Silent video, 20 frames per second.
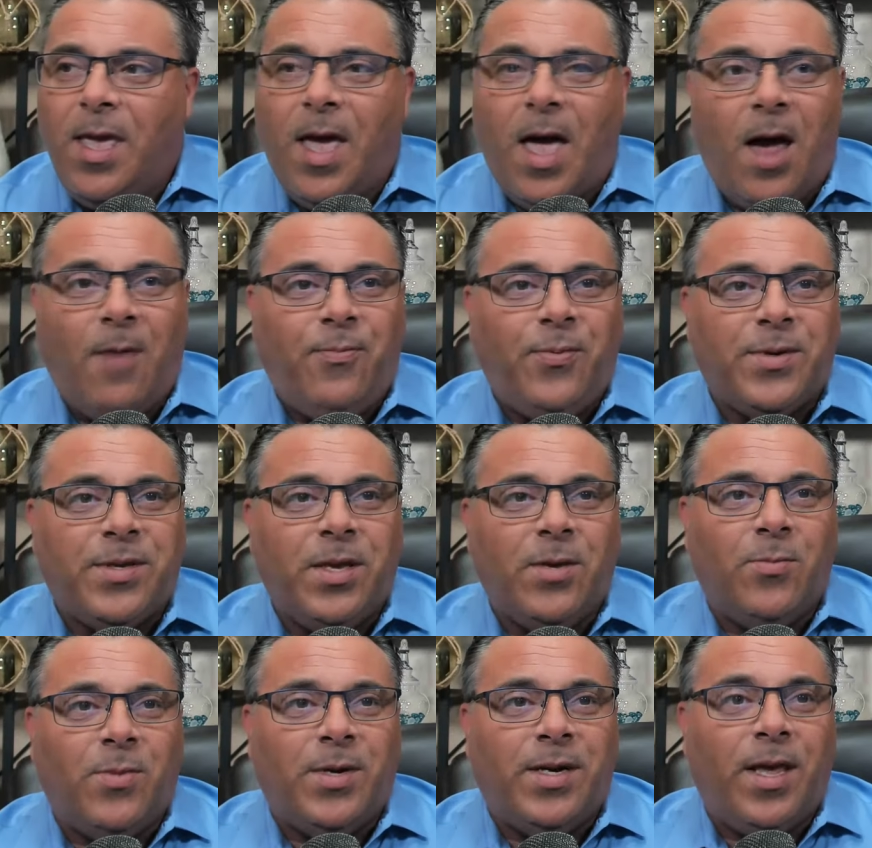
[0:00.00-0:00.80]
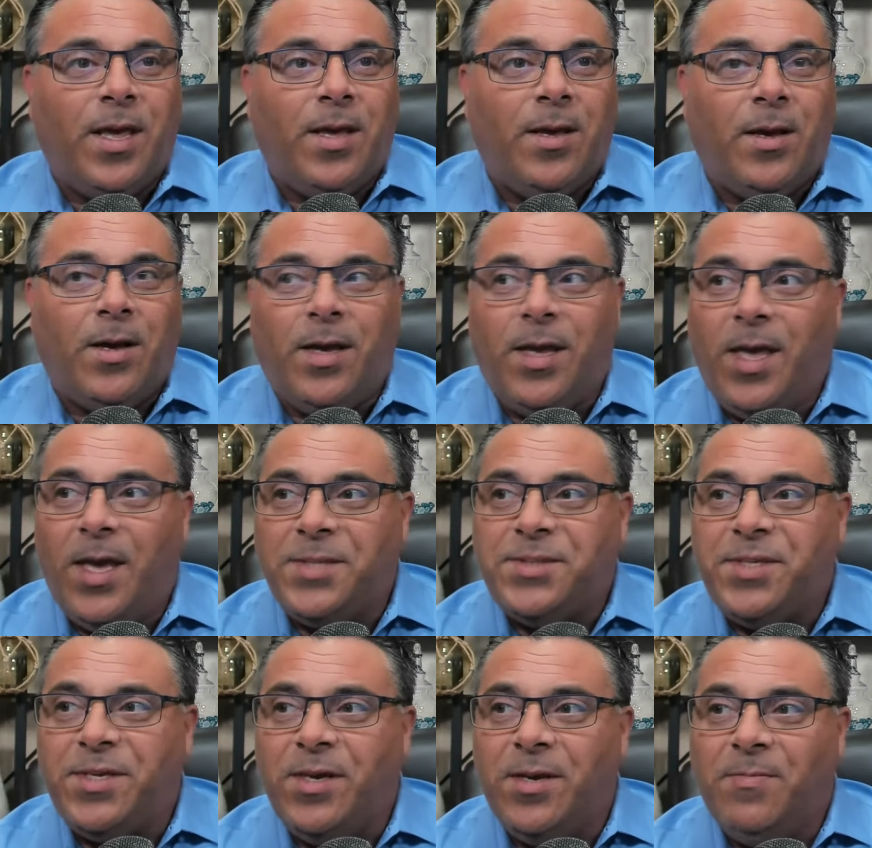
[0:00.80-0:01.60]
I forget what uh,
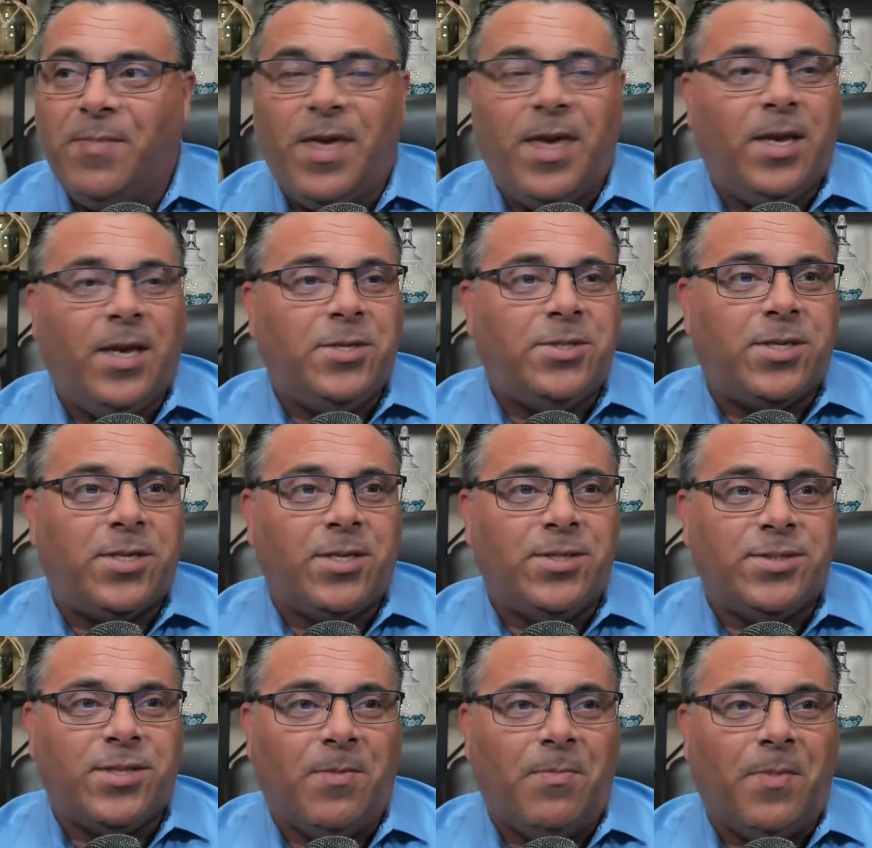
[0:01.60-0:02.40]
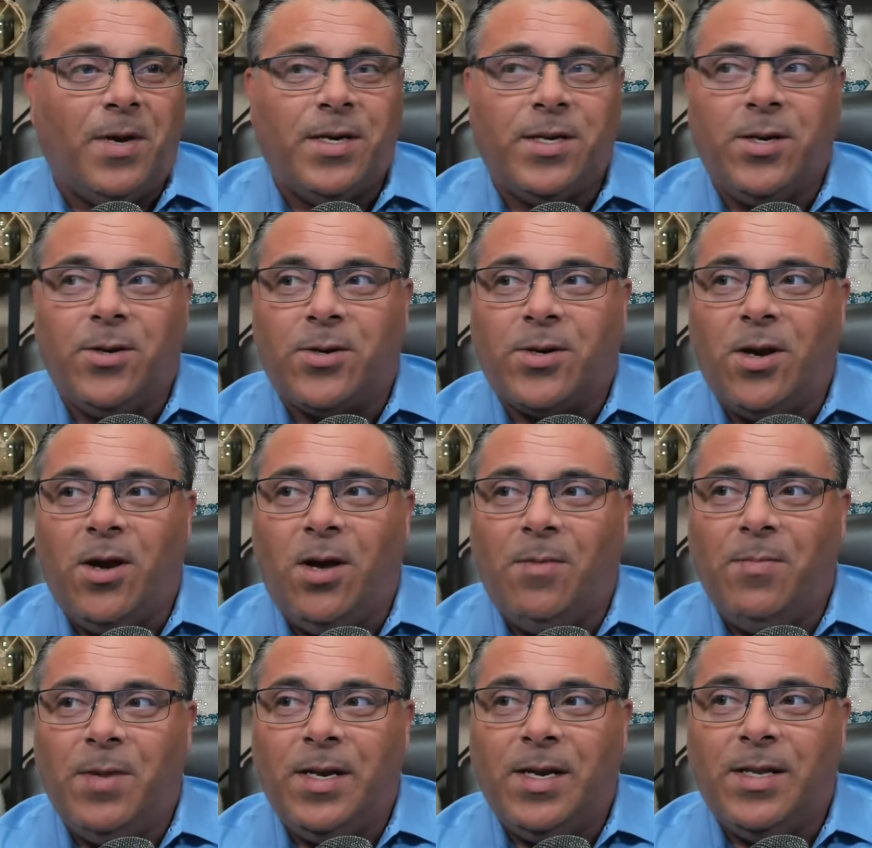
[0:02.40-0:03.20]
SMH. Can somebody here
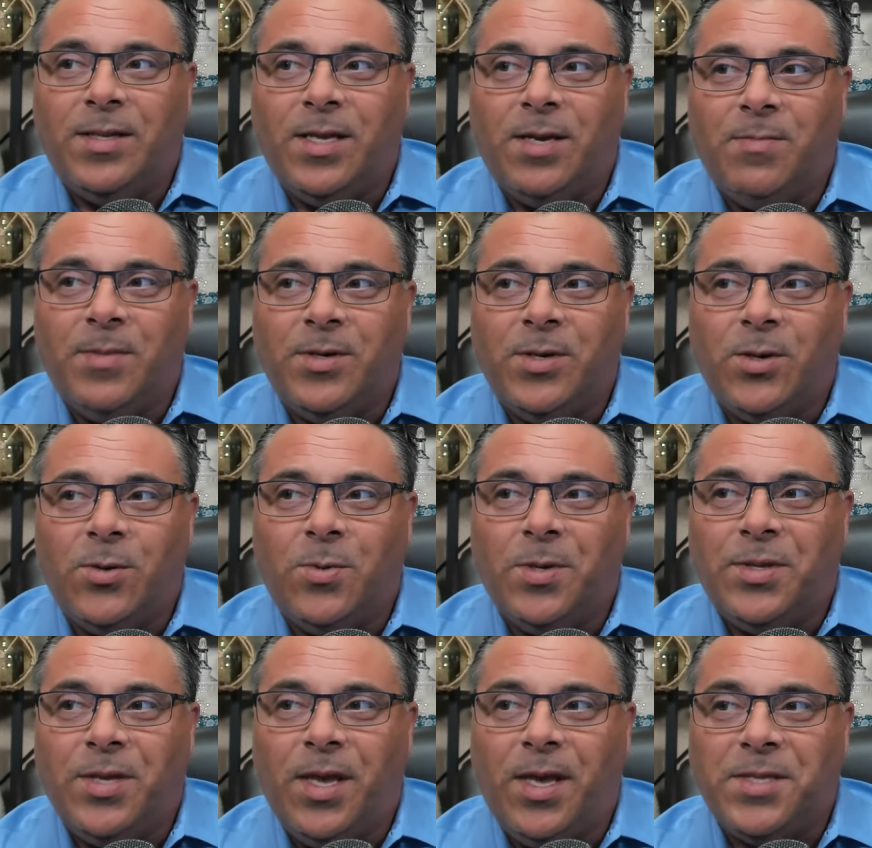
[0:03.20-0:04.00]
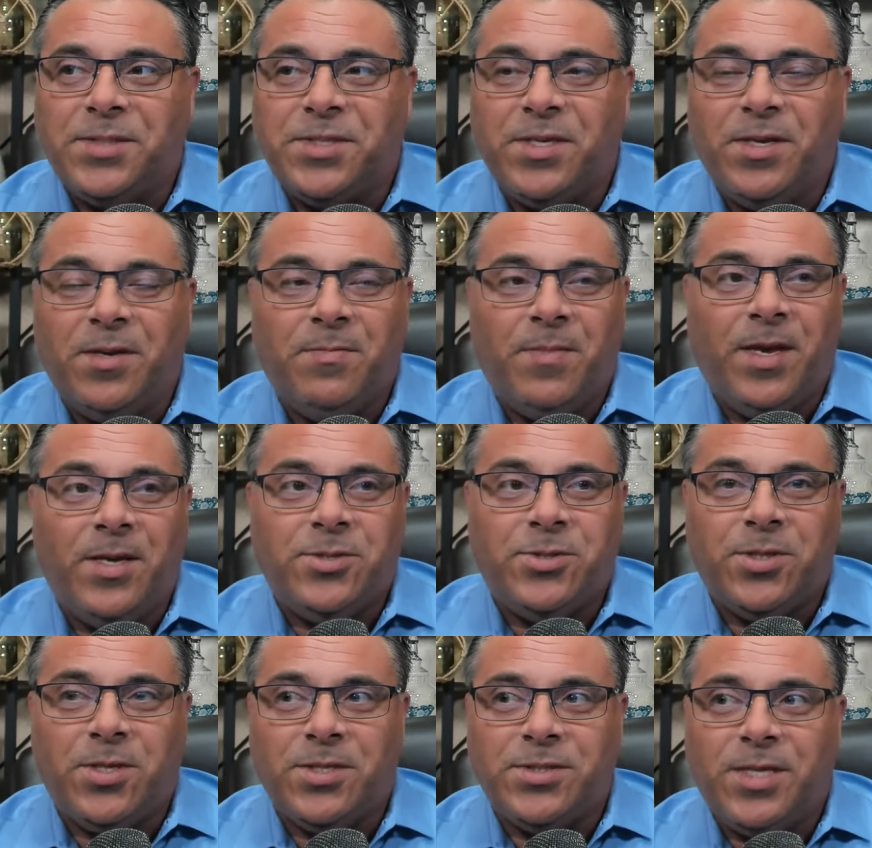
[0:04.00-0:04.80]
comment and let me know what the
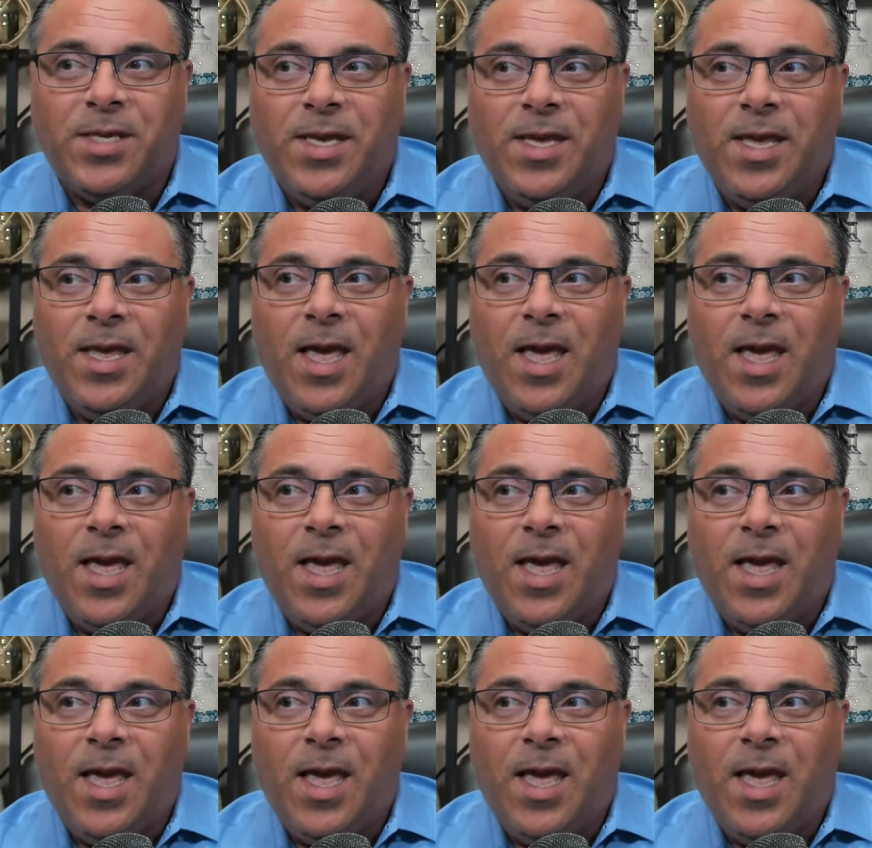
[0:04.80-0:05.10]
SMH is?